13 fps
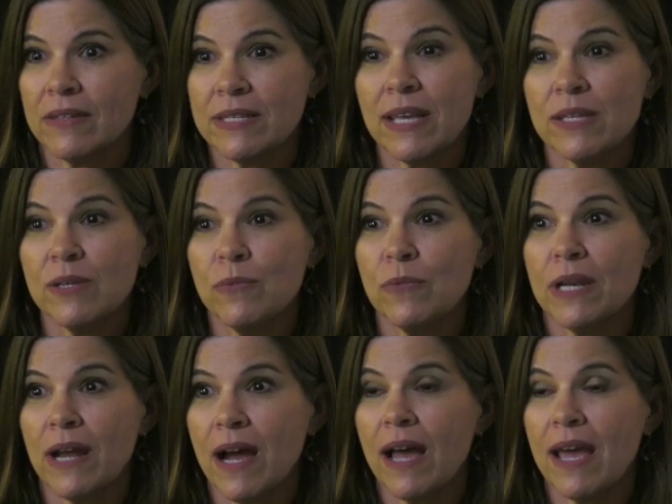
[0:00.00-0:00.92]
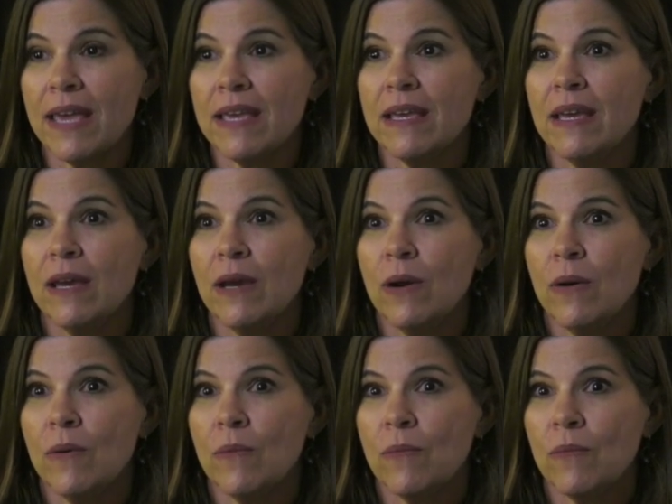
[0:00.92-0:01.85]
tell you, when I
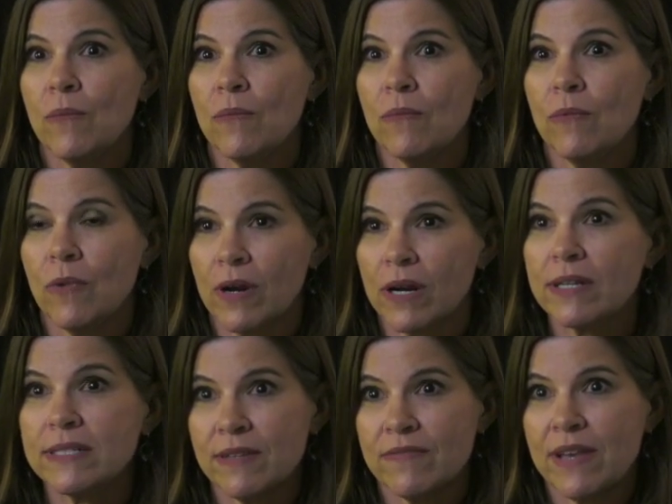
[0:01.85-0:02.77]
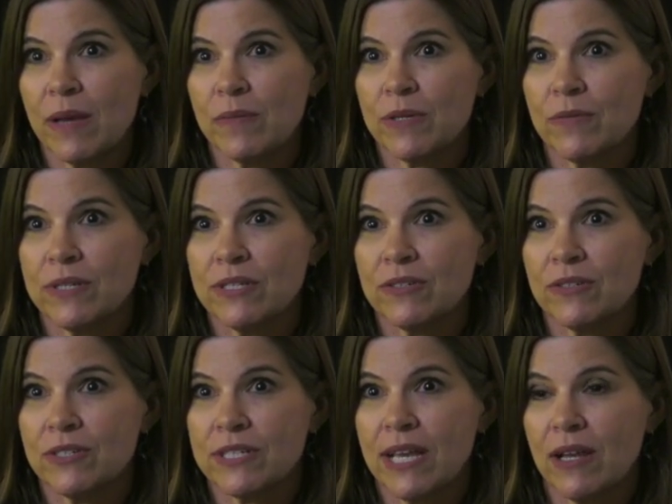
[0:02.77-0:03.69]
worked at Family
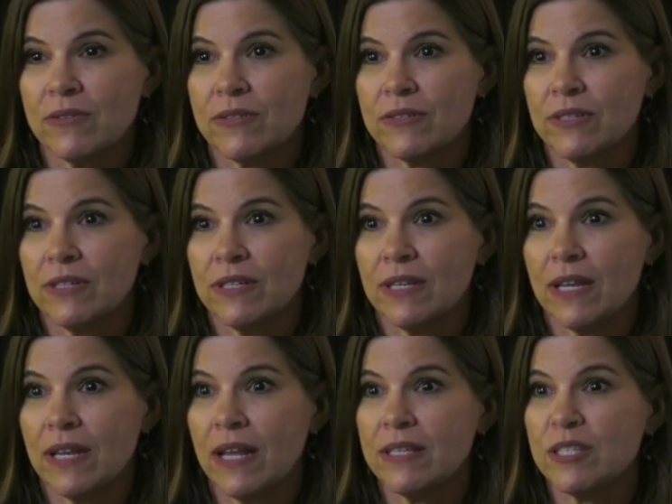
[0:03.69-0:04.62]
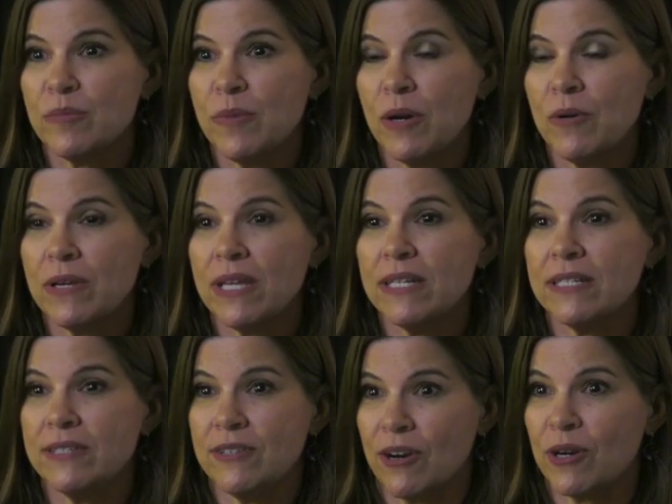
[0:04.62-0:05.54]
Research Council and I spoke
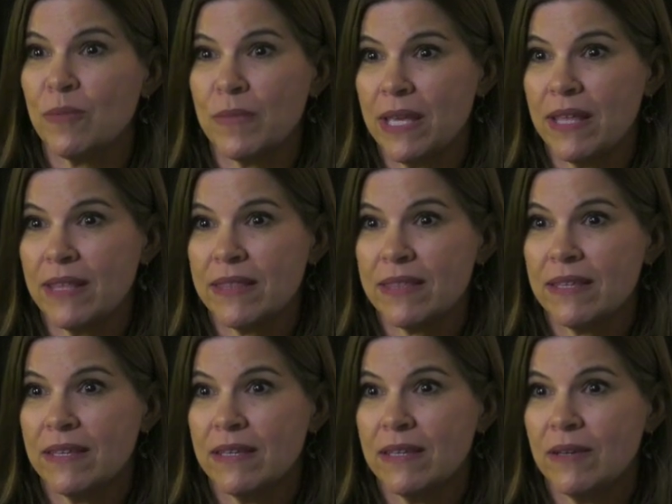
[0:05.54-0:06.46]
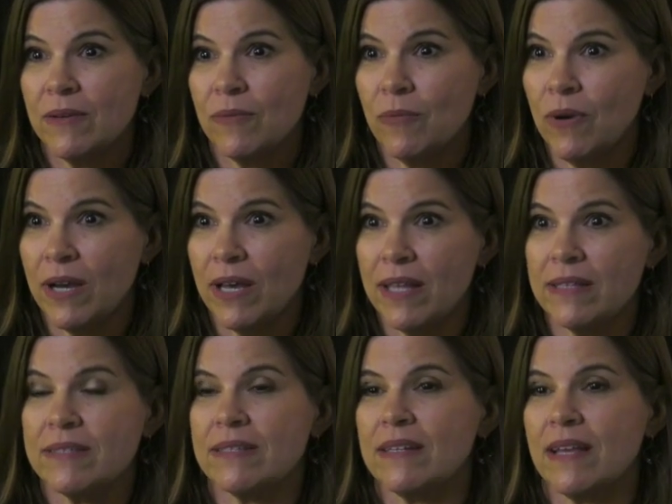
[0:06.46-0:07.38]
at Dartmouth
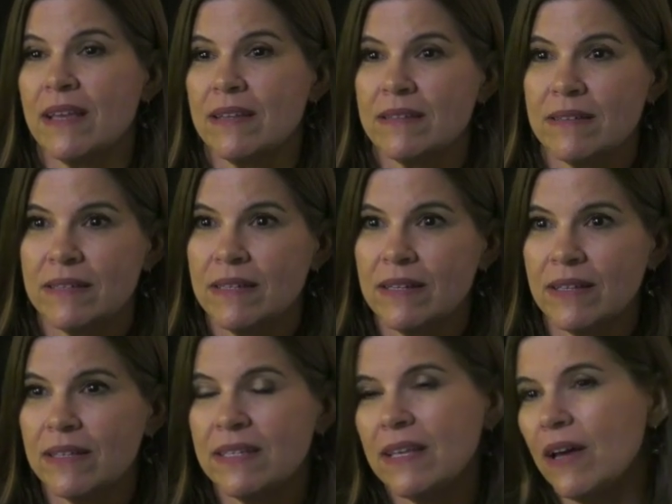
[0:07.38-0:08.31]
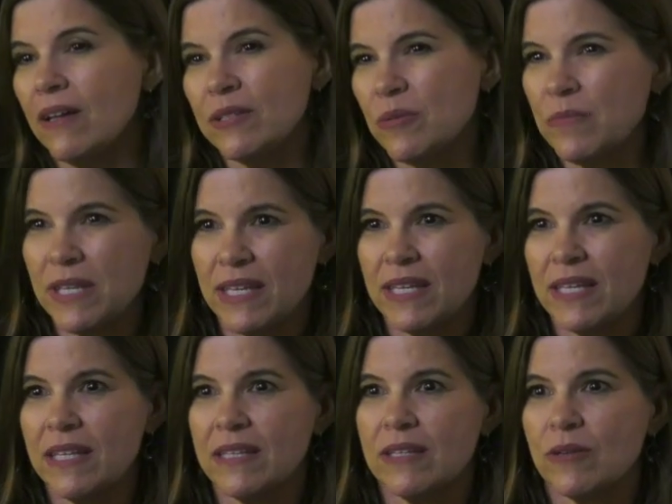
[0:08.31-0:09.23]
once, and they yelled at
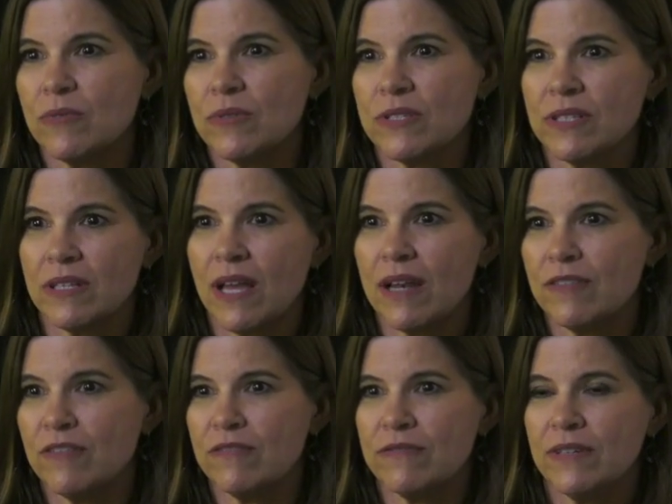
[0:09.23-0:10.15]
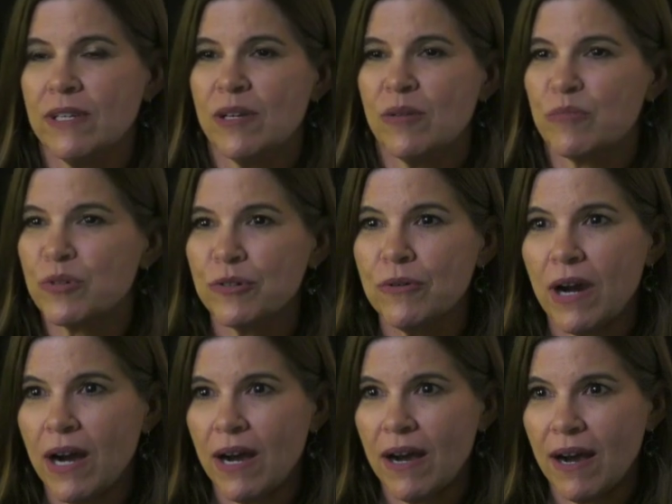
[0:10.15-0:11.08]
me, and there was a lot of
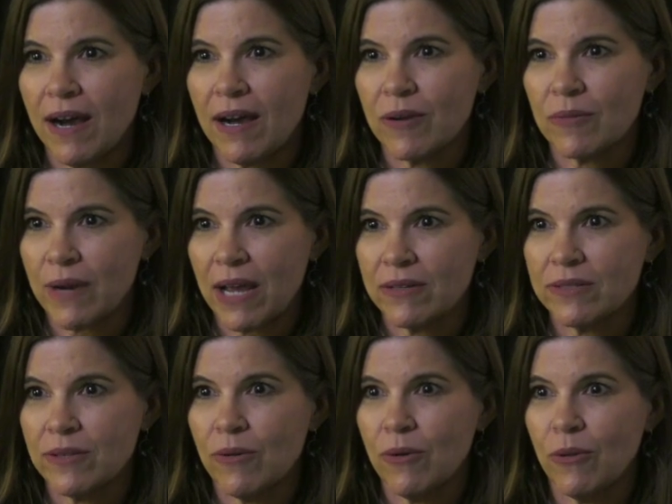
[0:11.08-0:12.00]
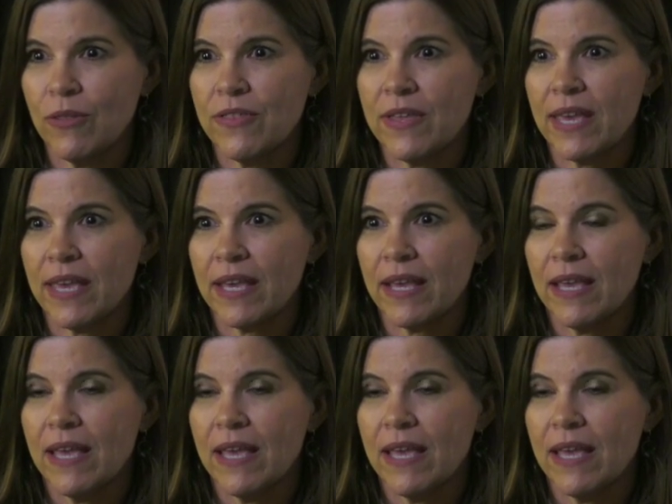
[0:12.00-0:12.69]
brouhaha around the whole thing.